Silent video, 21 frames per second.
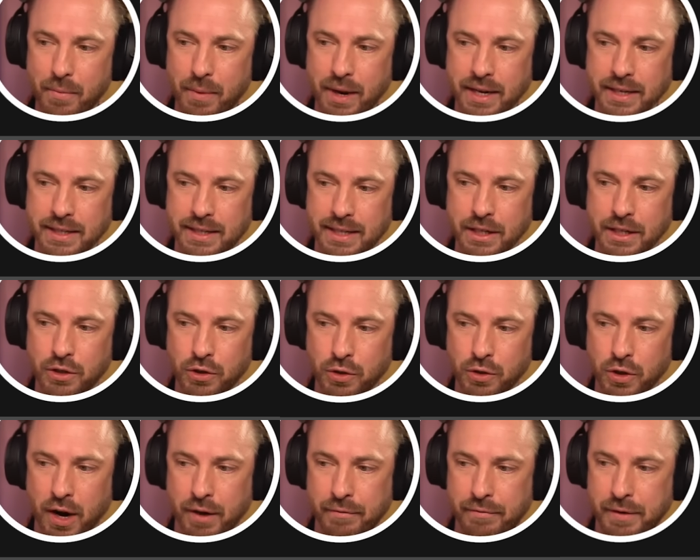we can see
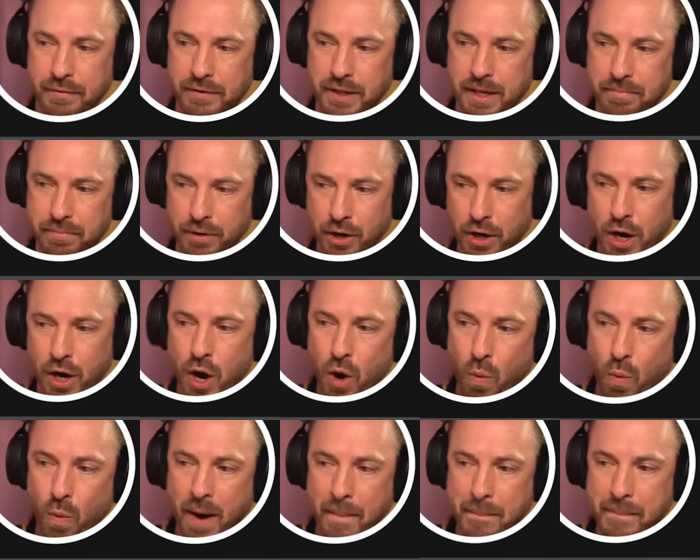$2.50 per
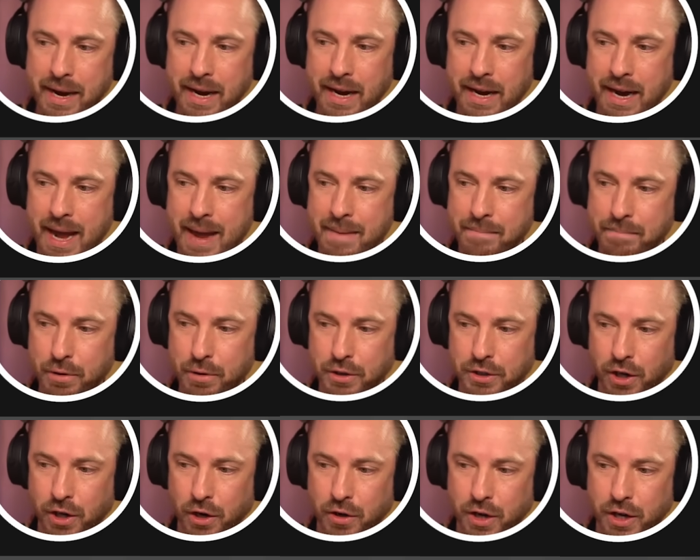1 million input
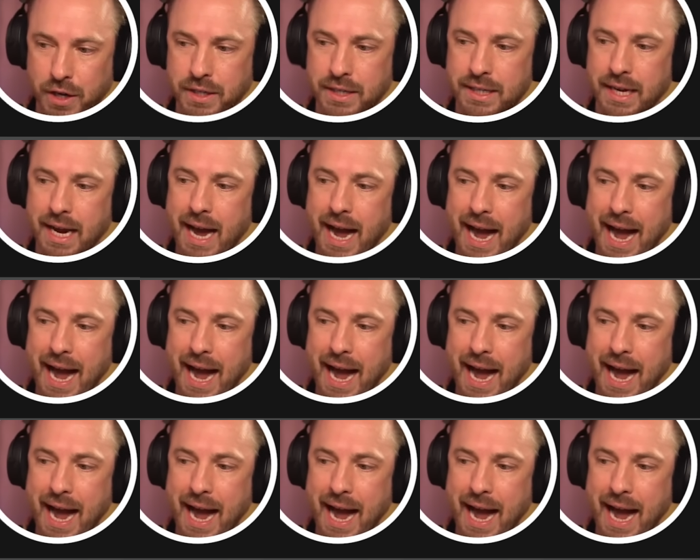tokens,